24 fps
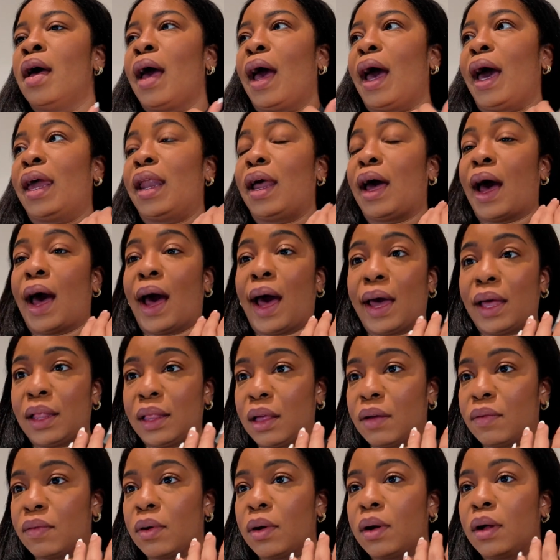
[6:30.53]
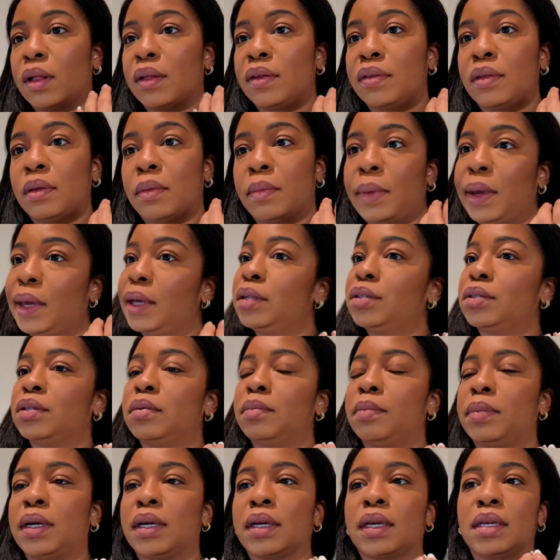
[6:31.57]
at a high level, all of the major
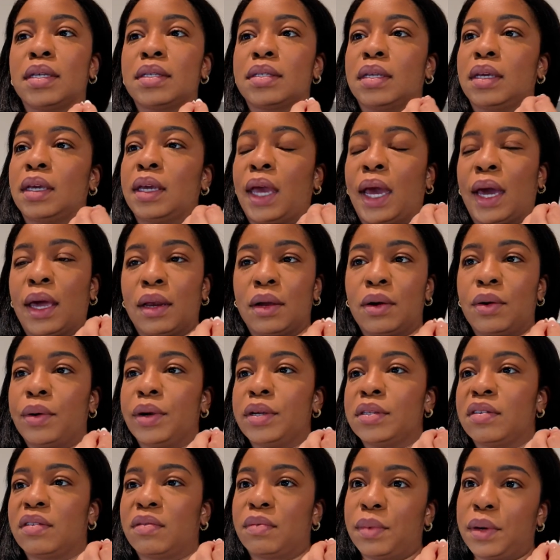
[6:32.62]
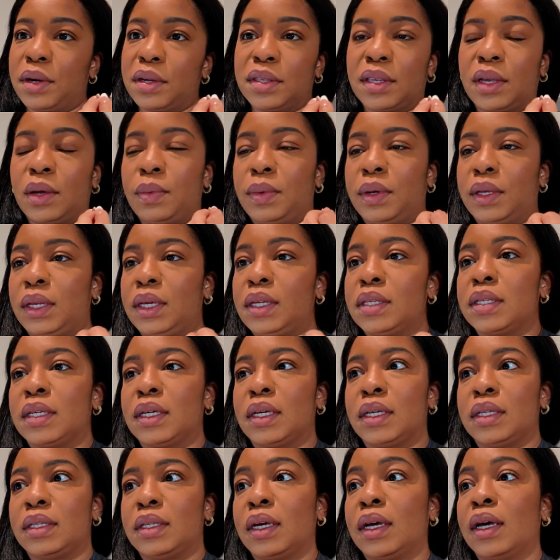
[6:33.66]
buckets and categories of work that we need to
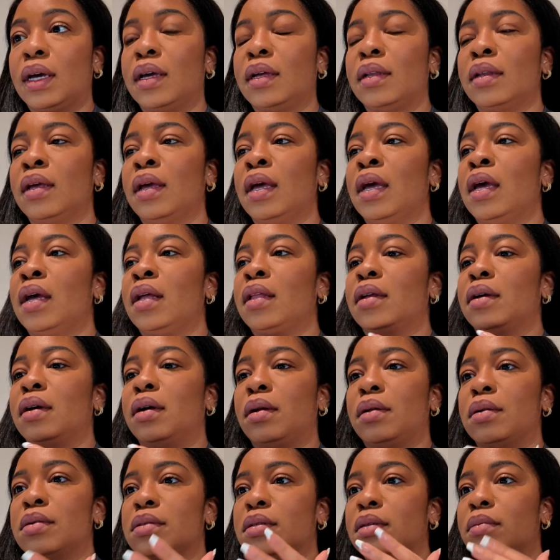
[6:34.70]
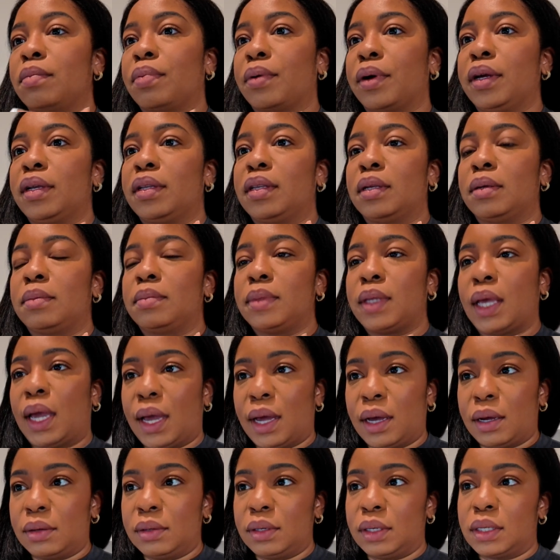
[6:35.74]
get done. The goal is to break them
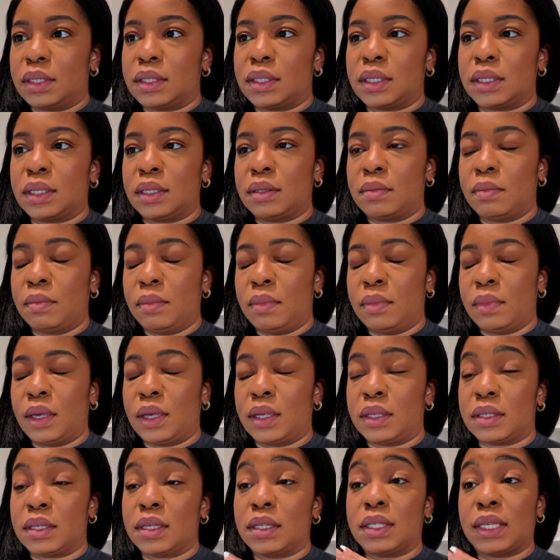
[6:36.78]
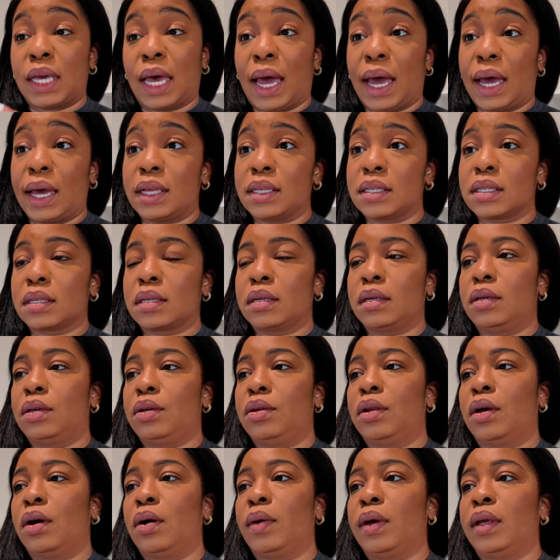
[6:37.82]
down into tasks,
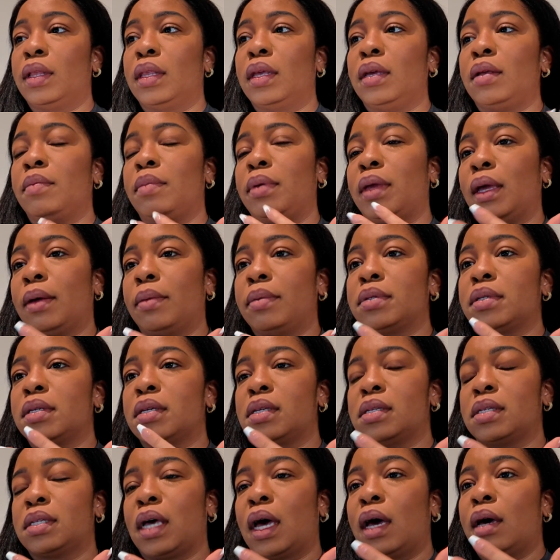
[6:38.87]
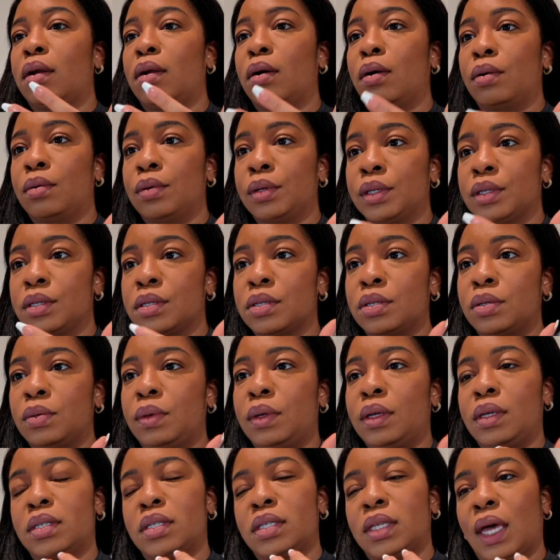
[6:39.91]
you know, and then be able to assign owners to
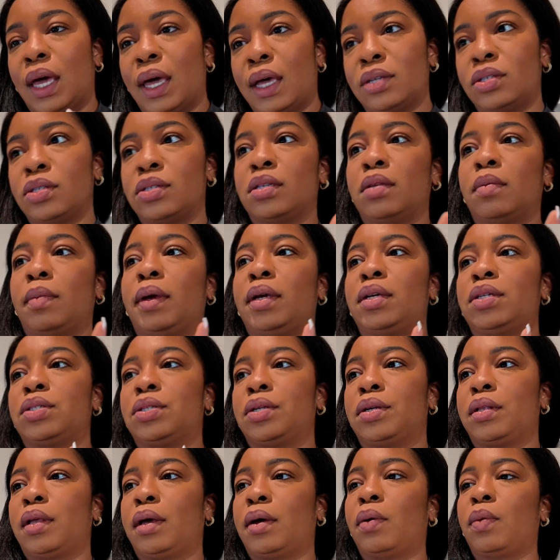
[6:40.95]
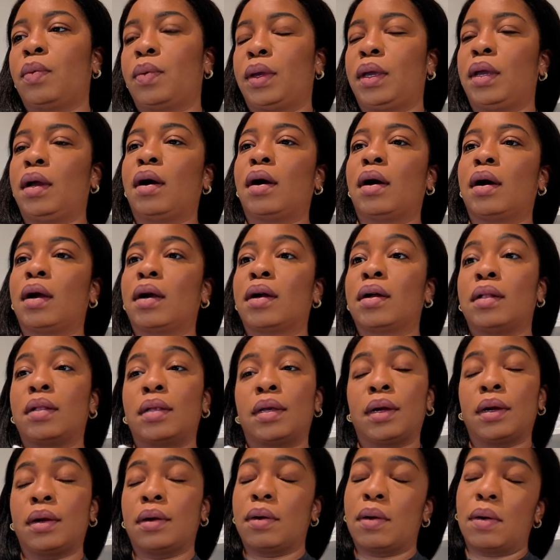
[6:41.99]
each task just to make sure that we are
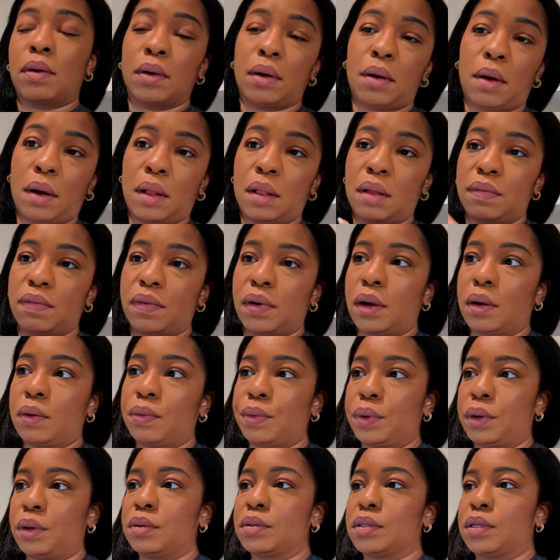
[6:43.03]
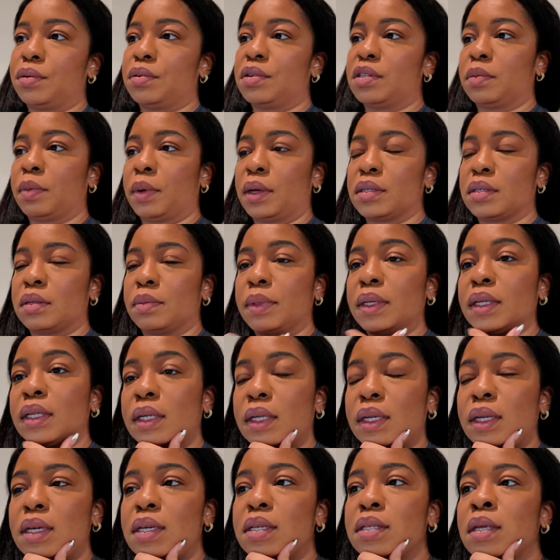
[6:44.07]
clear on all of our roles and
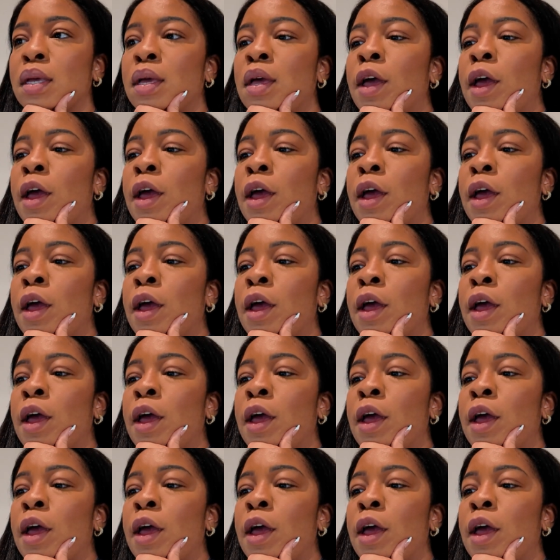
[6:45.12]
responsibilities